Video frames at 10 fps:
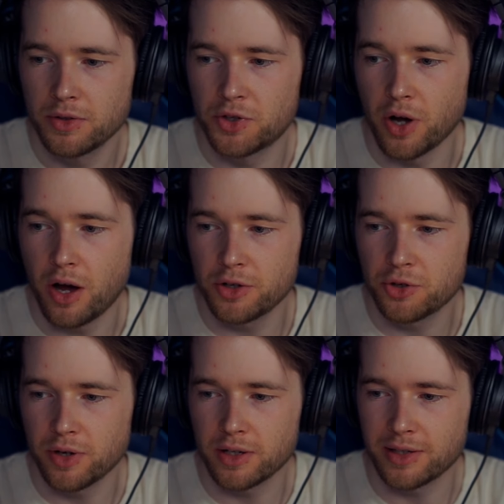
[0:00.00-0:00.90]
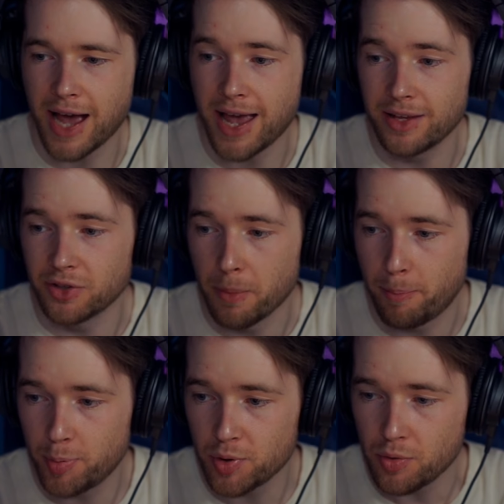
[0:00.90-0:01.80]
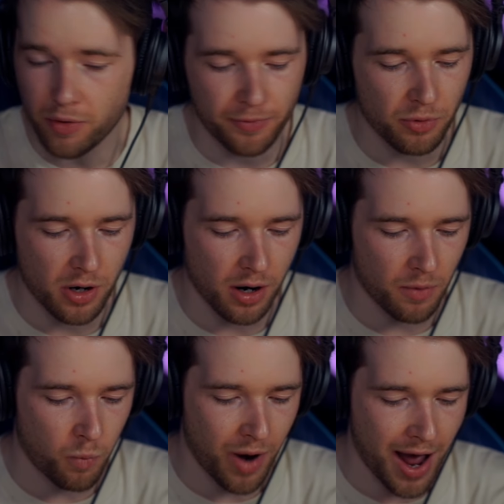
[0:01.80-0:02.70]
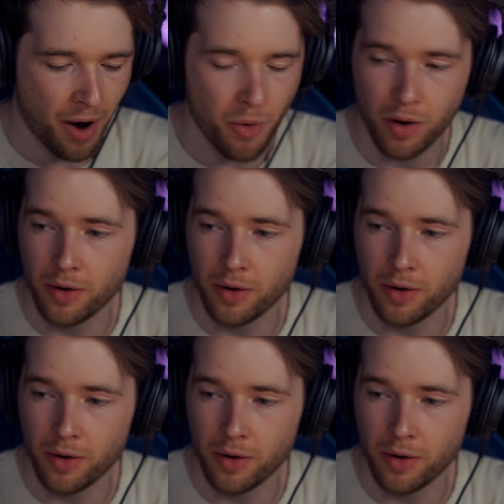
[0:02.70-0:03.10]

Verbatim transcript: Dartrix. That is a beautiful card. Wow.